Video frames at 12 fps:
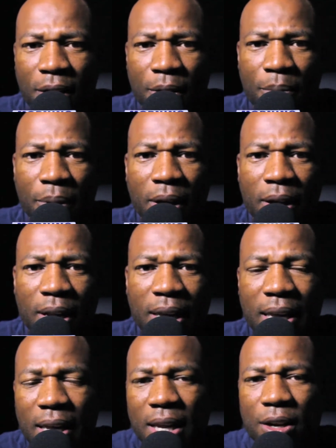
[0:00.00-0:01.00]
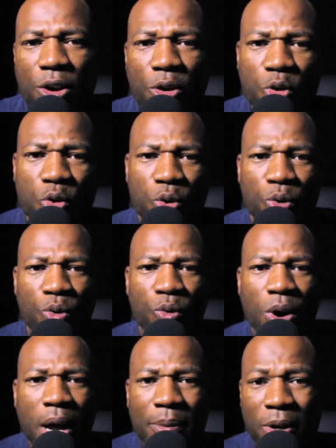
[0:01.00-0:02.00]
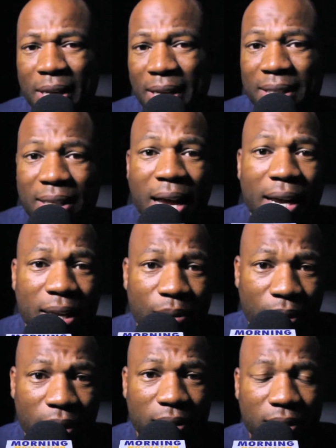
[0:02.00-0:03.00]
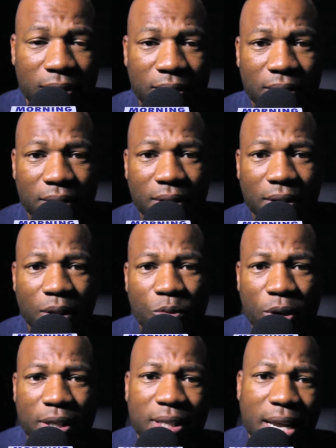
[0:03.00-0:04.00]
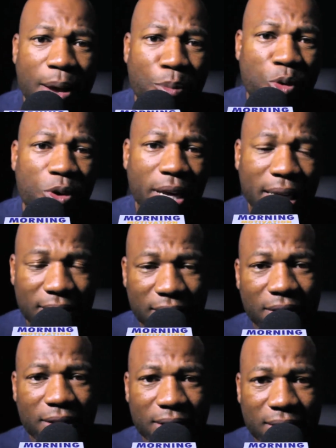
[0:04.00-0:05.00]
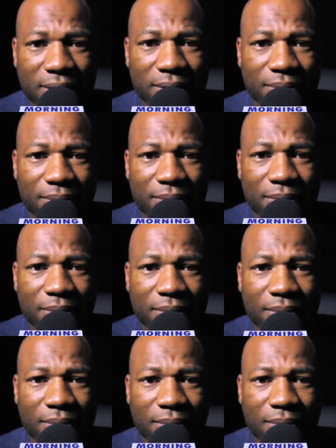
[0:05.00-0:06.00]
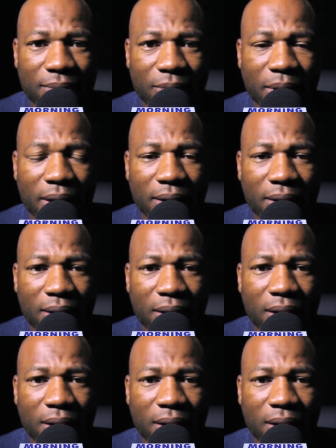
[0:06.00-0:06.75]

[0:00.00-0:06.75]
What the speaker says: But he didn't know who Robert Kiyosaki was in the Rich Dad Poor Dad series, right?